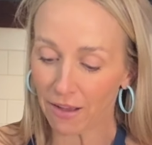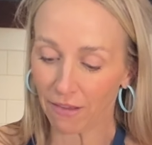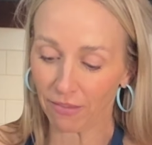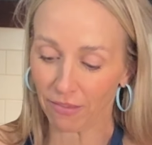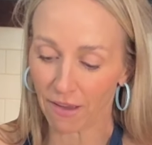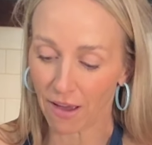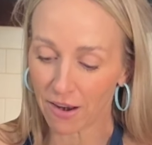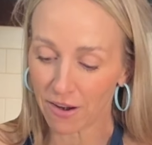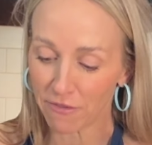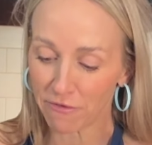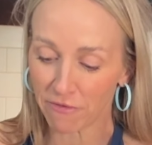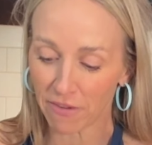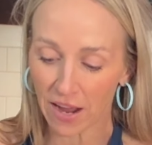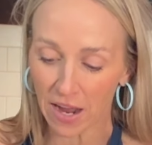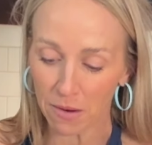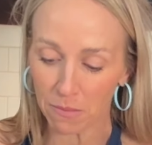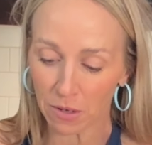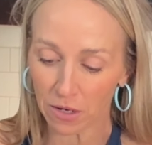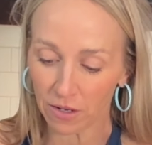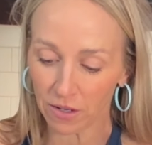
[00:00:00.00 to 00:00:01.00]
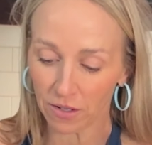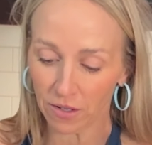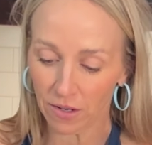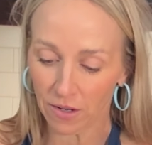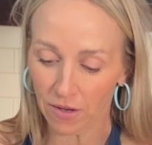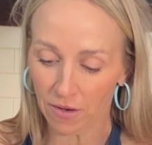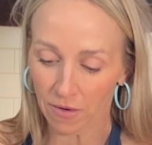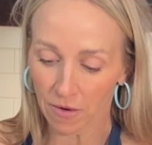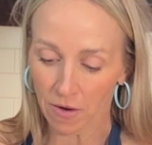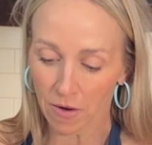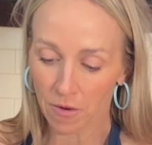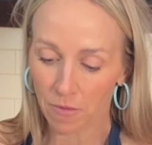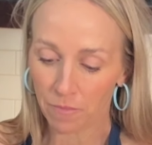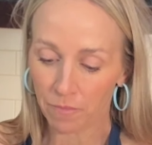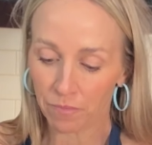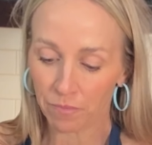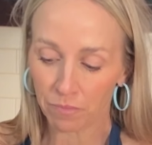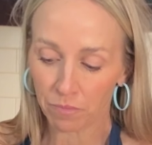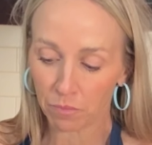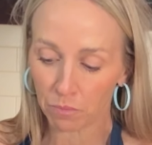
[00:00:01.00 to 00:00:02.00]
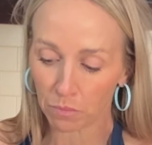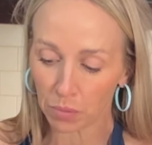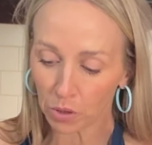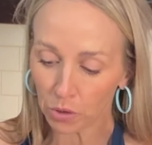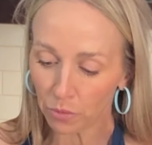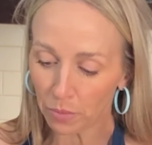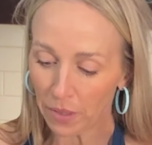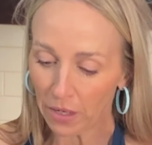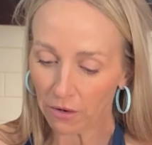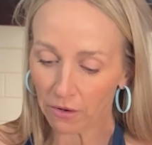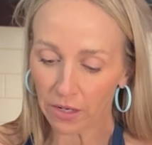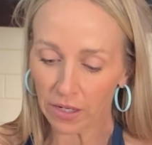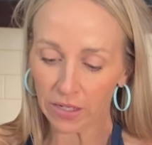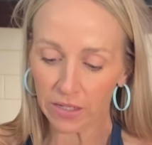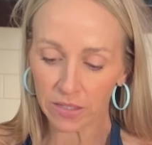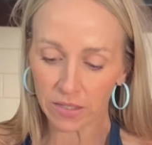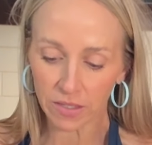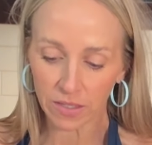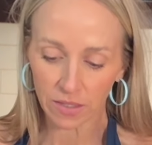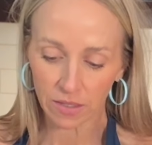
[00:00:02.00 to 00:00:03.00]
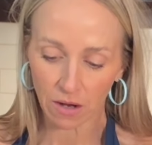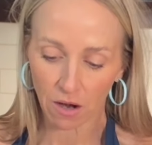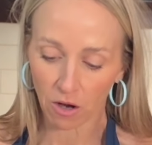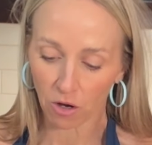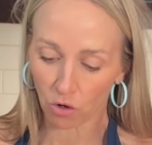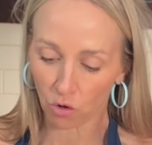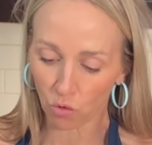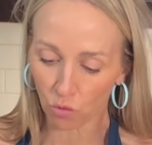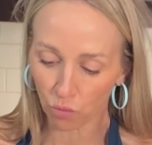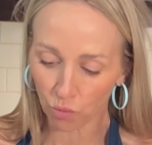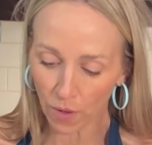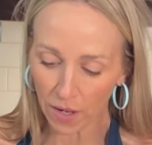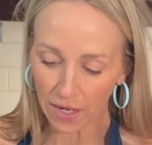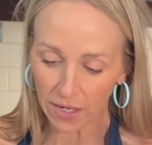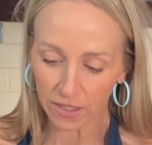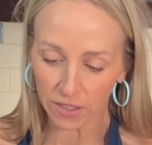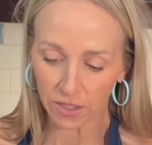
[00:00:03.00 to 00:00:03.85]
a lot of fiber. Blueberries are great,